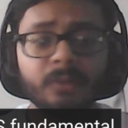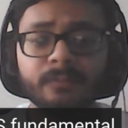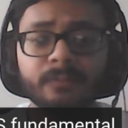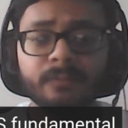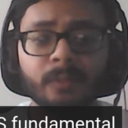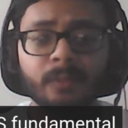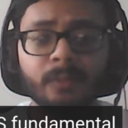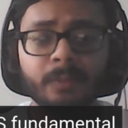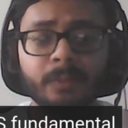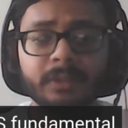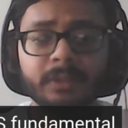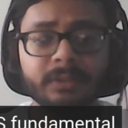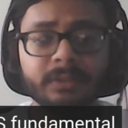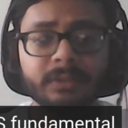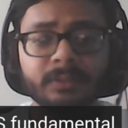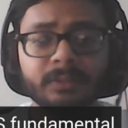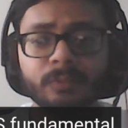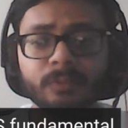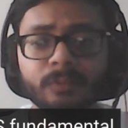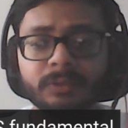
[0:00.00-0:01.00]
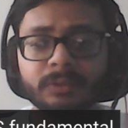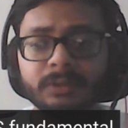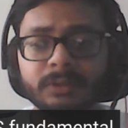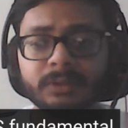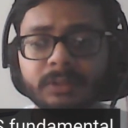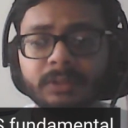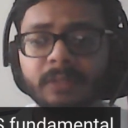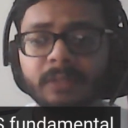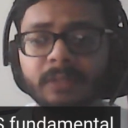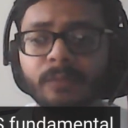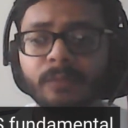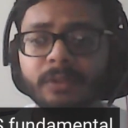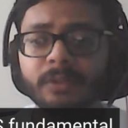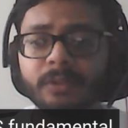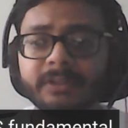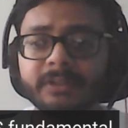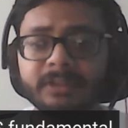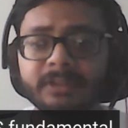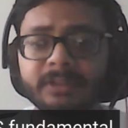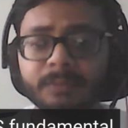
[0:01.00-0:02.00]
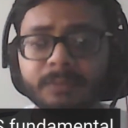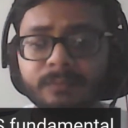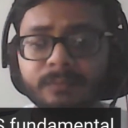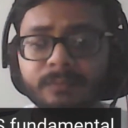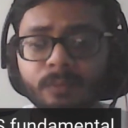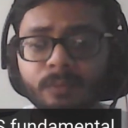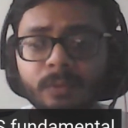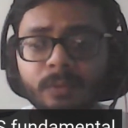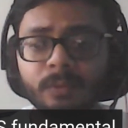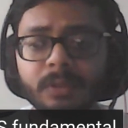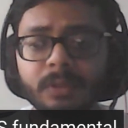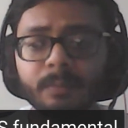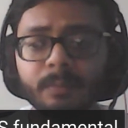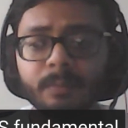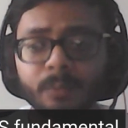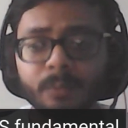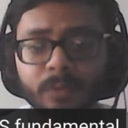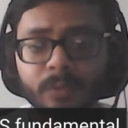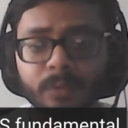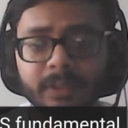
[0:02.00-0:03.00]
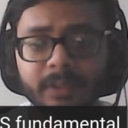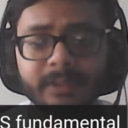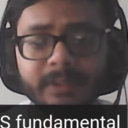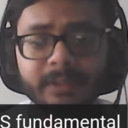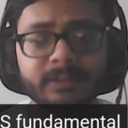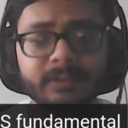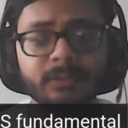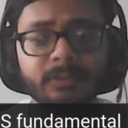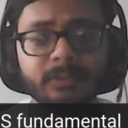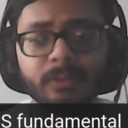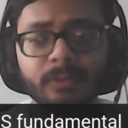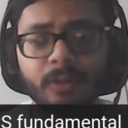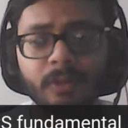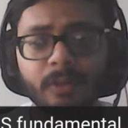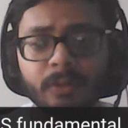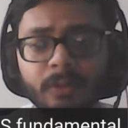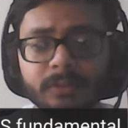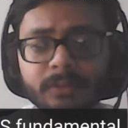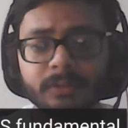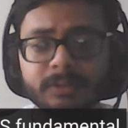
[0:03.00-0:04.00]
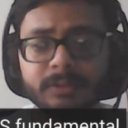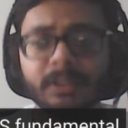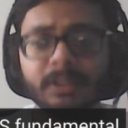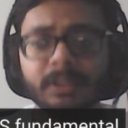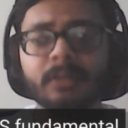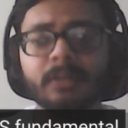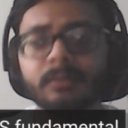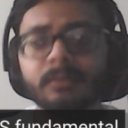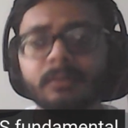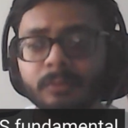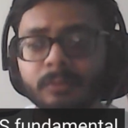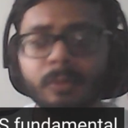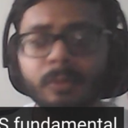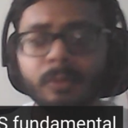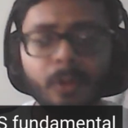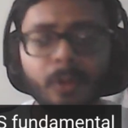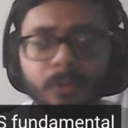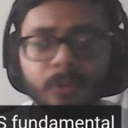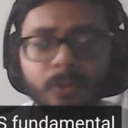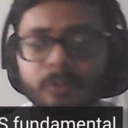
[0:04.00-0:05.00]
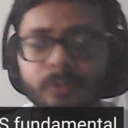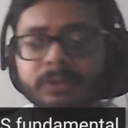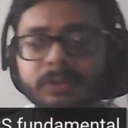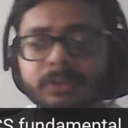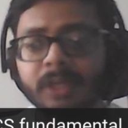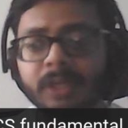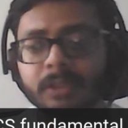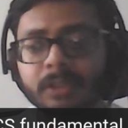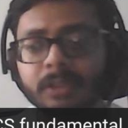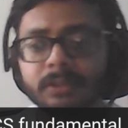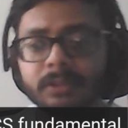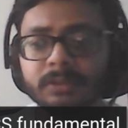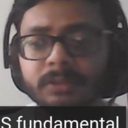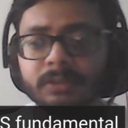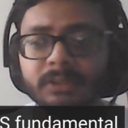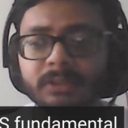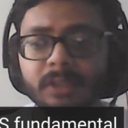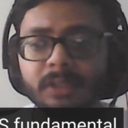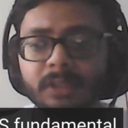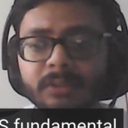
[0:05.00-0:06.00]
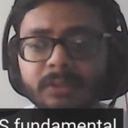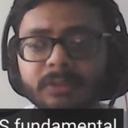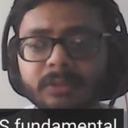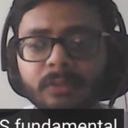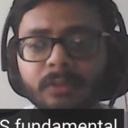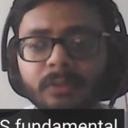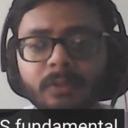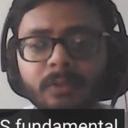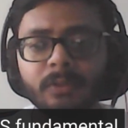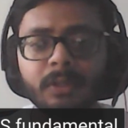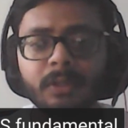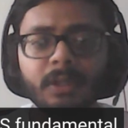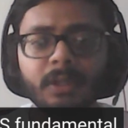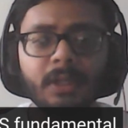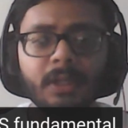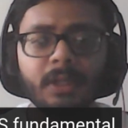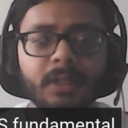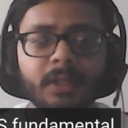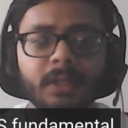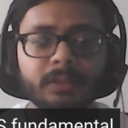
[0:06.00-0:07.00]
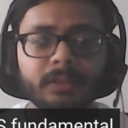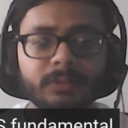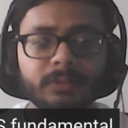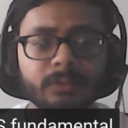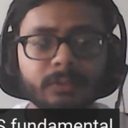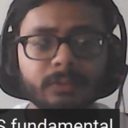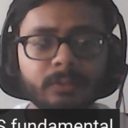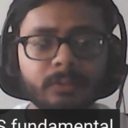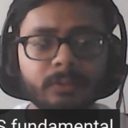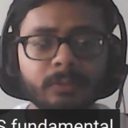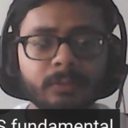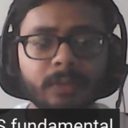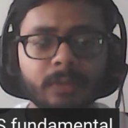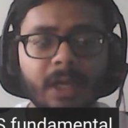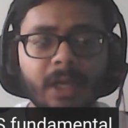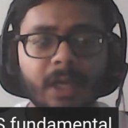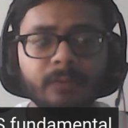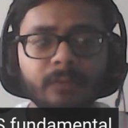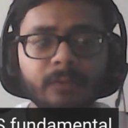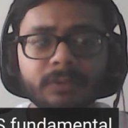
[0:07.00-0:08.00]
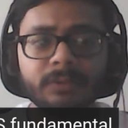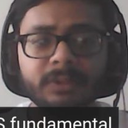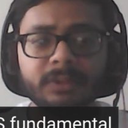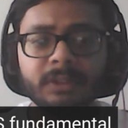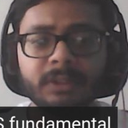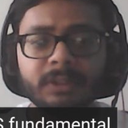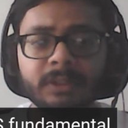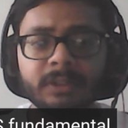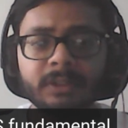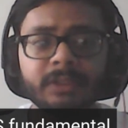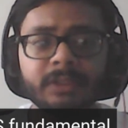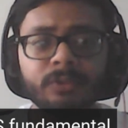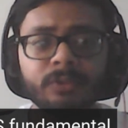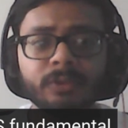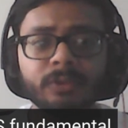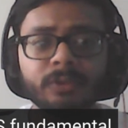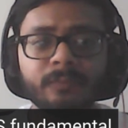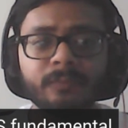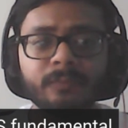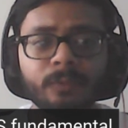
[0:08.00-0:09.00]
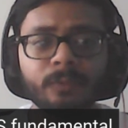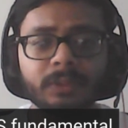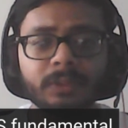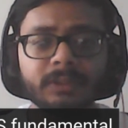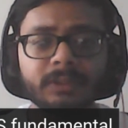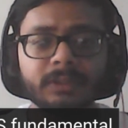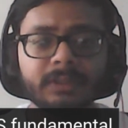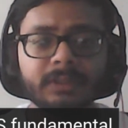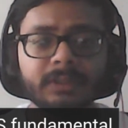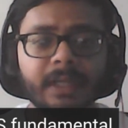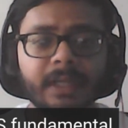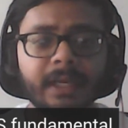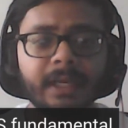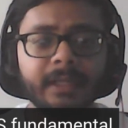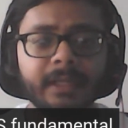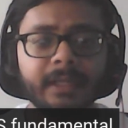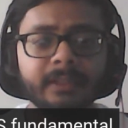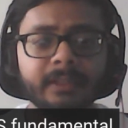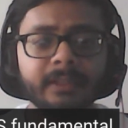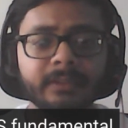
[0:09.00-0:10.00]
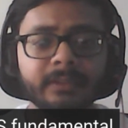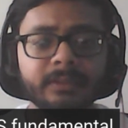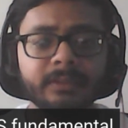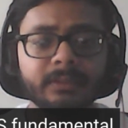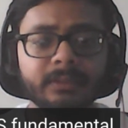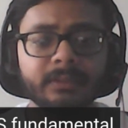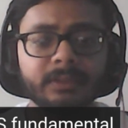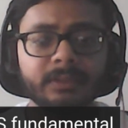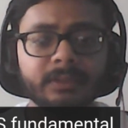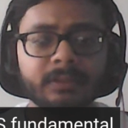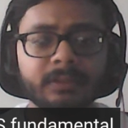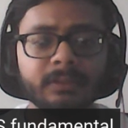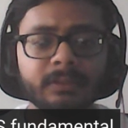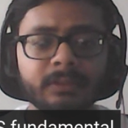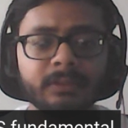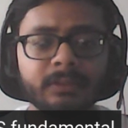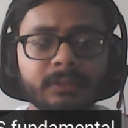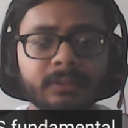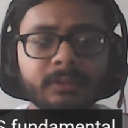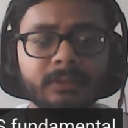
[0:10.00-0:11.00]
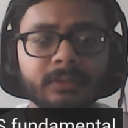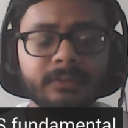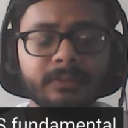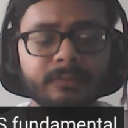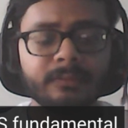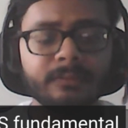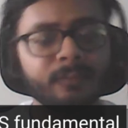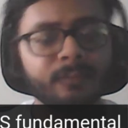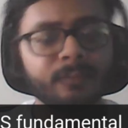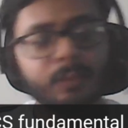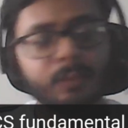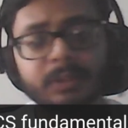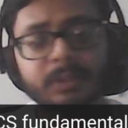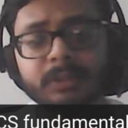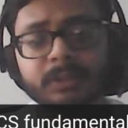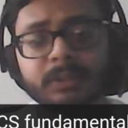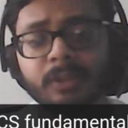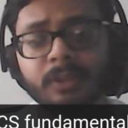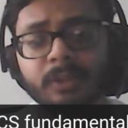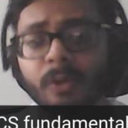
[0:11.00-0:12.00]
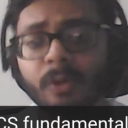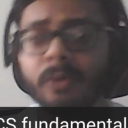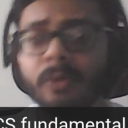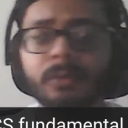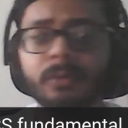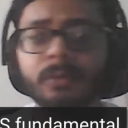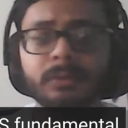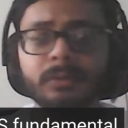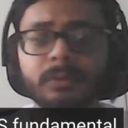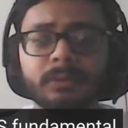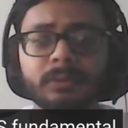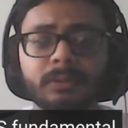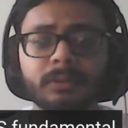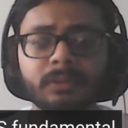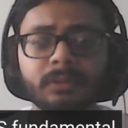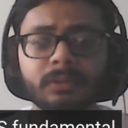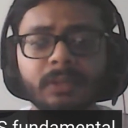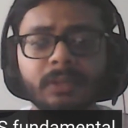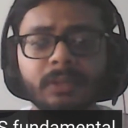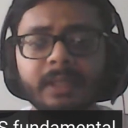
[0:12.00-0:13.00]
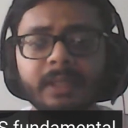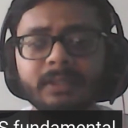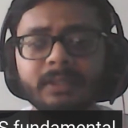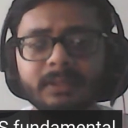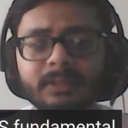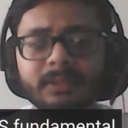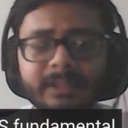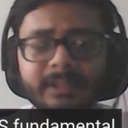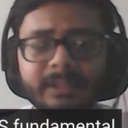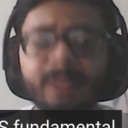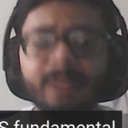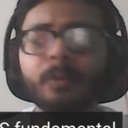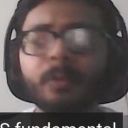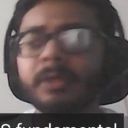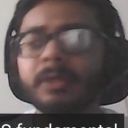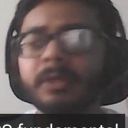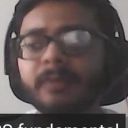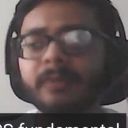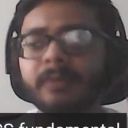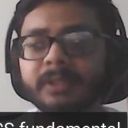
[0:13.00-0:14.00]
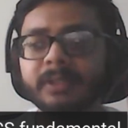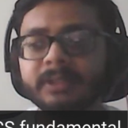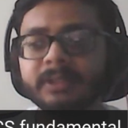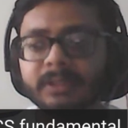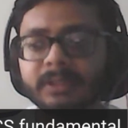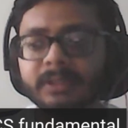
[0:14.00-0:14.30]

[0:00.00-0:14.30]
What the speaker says: operating system questions, like what is semaphore, mutex, logs, and all those jargons and all. So I would say yes, you should focus, and focus a lot on, like keep on revising.